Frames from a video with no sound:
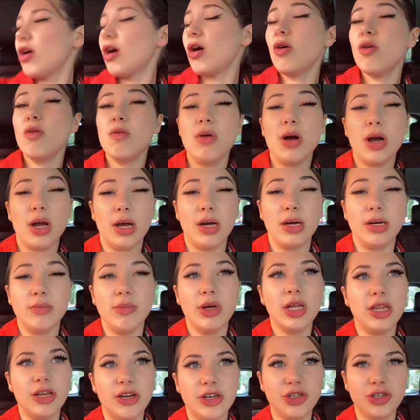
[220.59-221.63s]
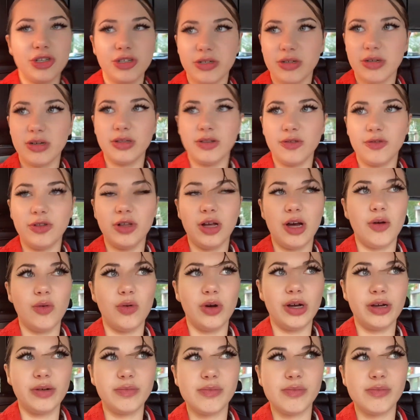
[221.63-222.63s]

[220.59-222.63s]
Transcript: Oh my god, my lashes are gonna fly away.